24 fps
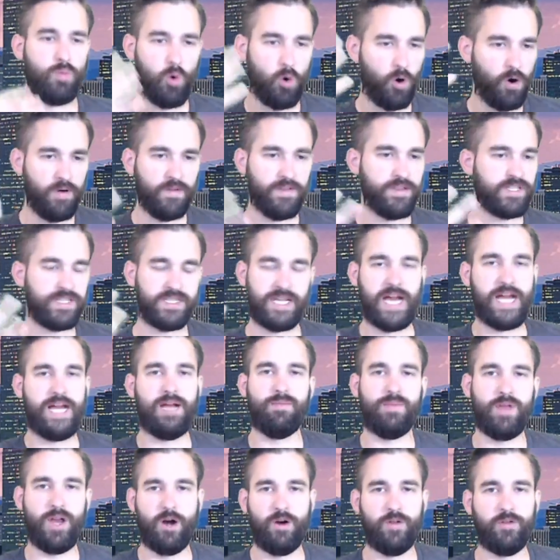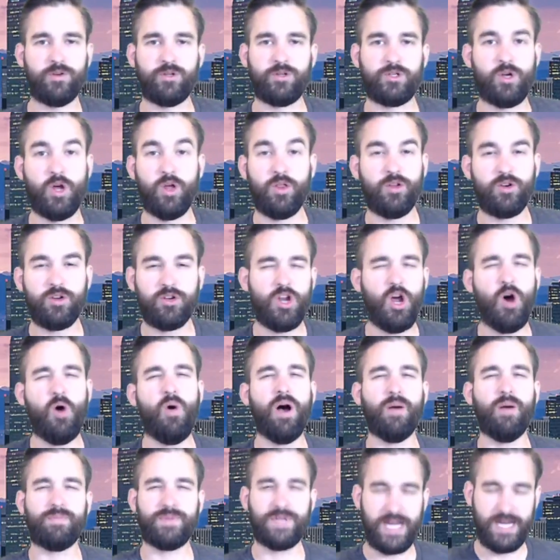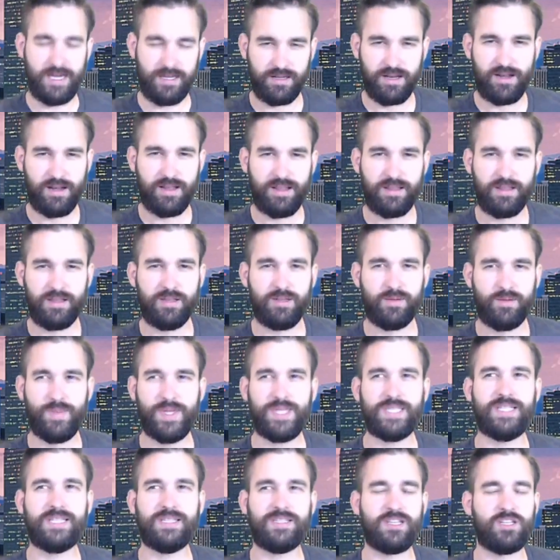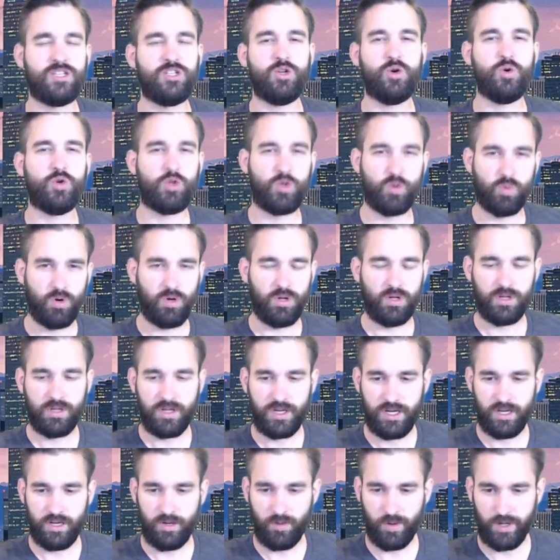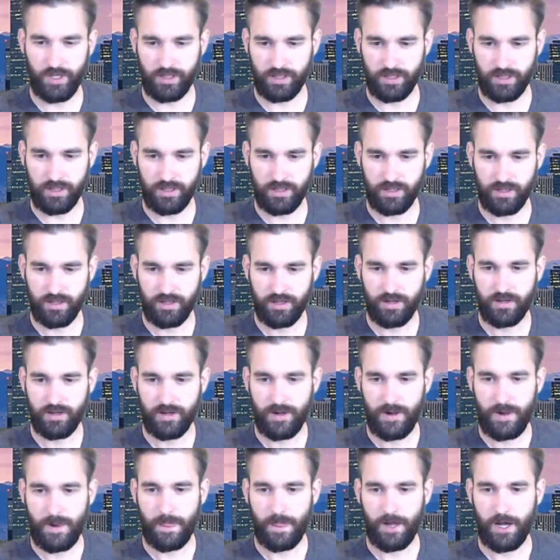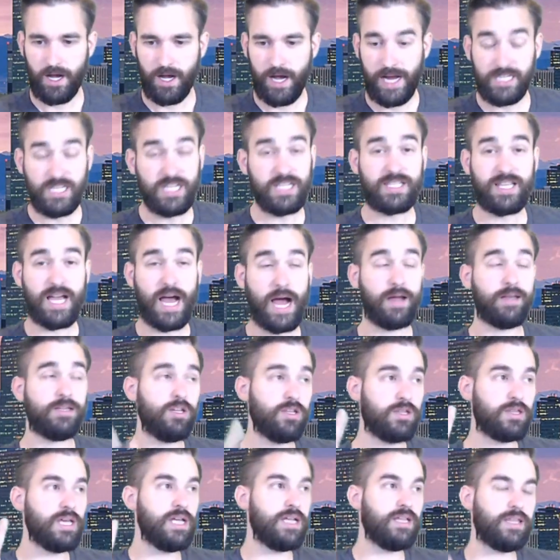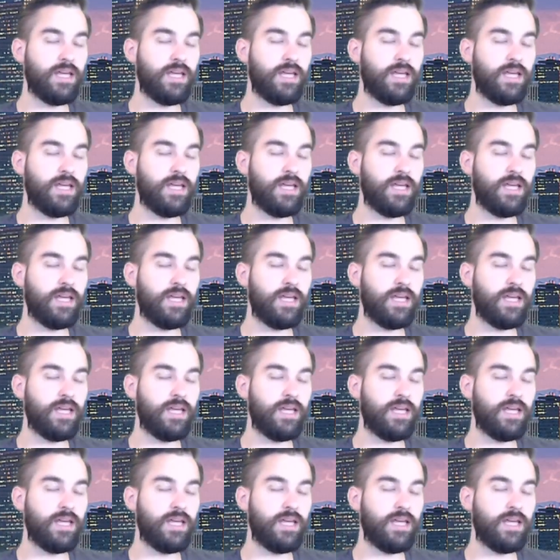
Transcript: more of the same there. There's no update. Business as usual in New England. I did